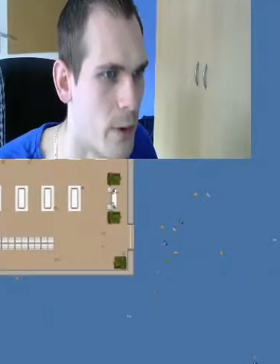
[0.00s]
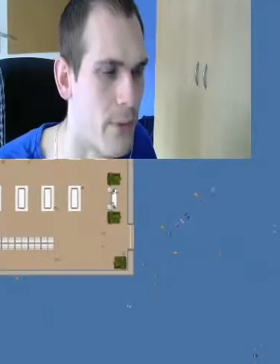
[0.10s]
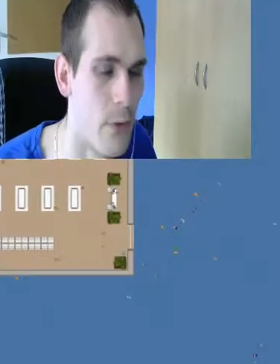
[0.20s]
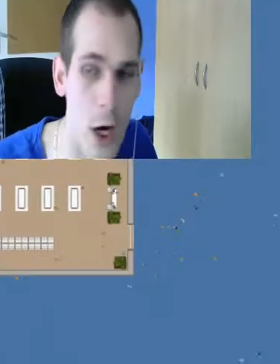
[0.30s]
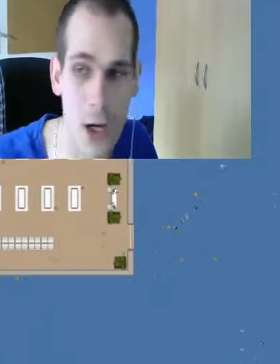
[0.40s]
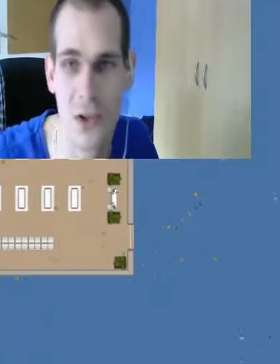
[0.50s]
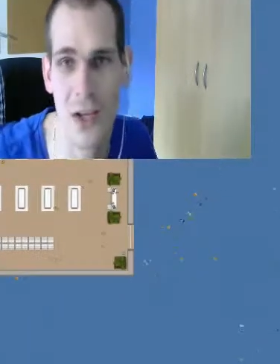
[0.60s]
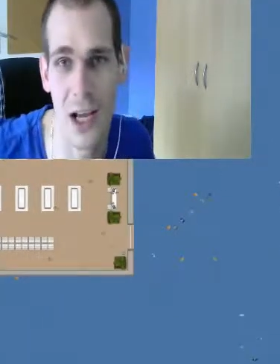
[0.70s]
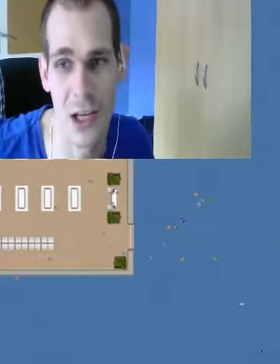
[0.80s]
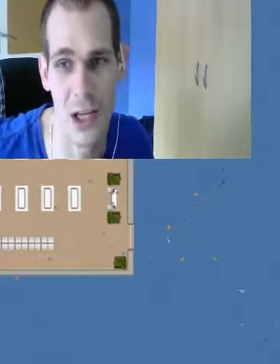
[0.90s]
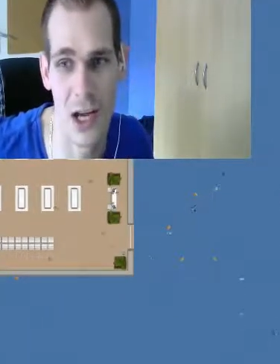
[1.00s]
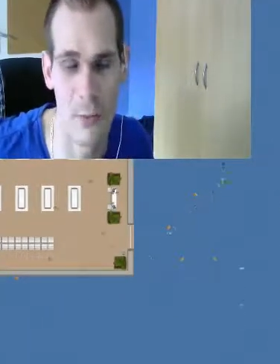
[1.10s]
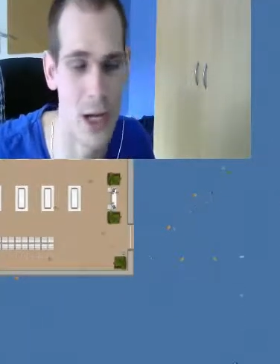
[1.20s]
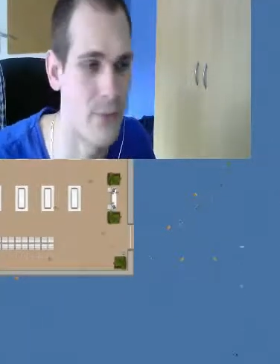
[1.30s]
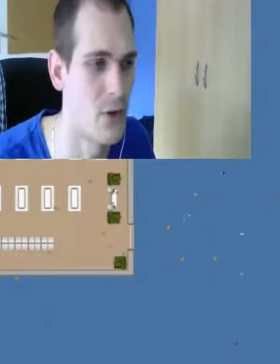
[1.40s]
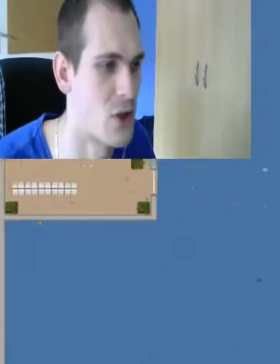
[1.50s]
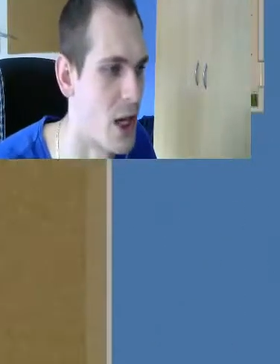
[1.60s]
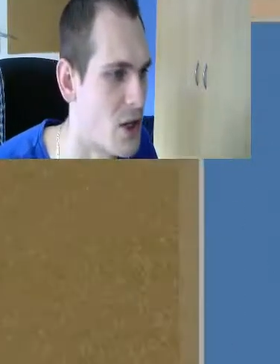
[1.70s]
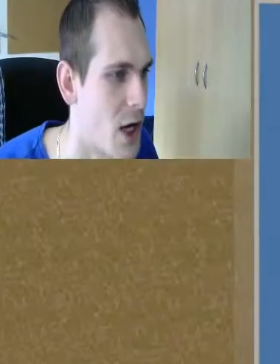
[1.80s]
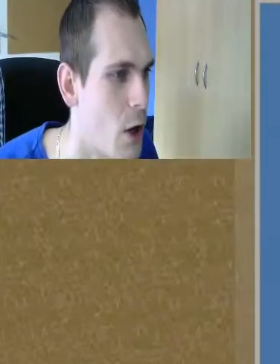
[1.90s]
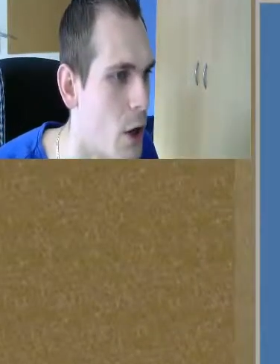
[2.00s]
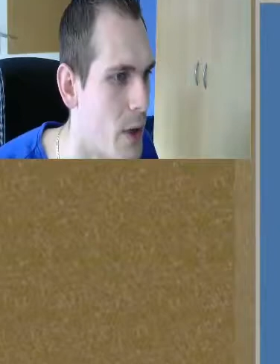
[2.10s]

If not, then yeah, we have to change out.